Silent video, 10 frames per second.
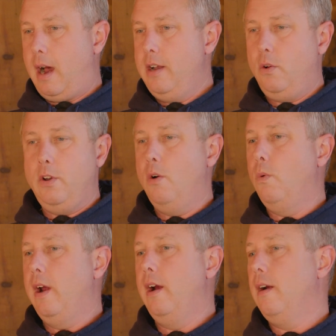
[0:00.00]
I don't know
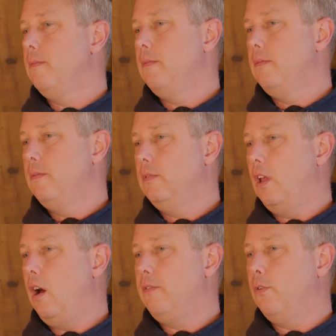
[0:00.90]
where
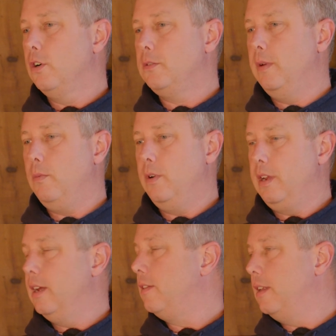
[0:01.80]
law enforcement
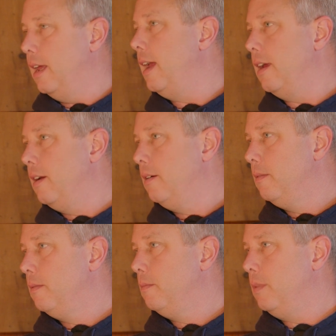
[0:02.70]
would get the data,
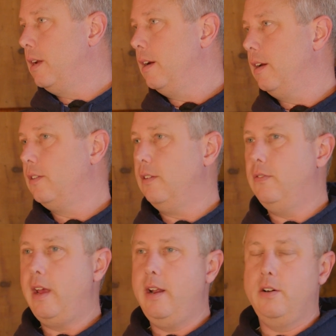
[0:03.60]
because
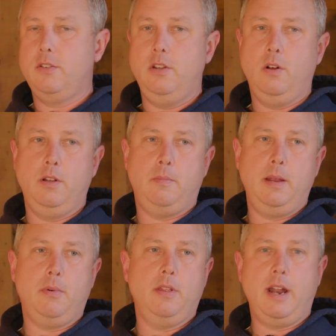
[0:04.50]
if Nader's the only
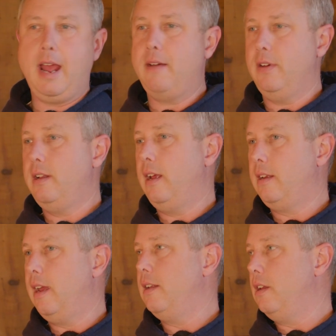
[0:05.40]
people that have it
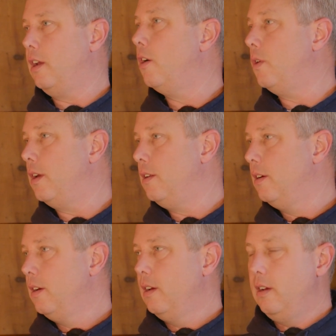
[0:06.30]
and can decode it,
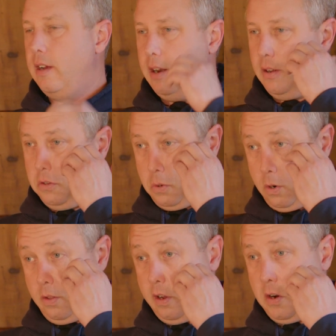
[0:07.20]
and it's
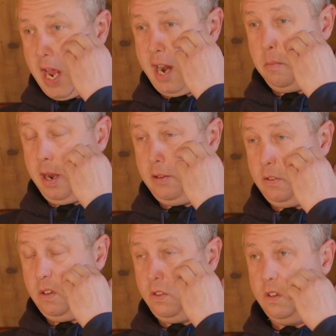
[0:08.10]
stored in their
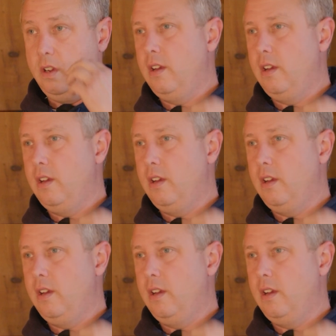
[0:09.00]
databases,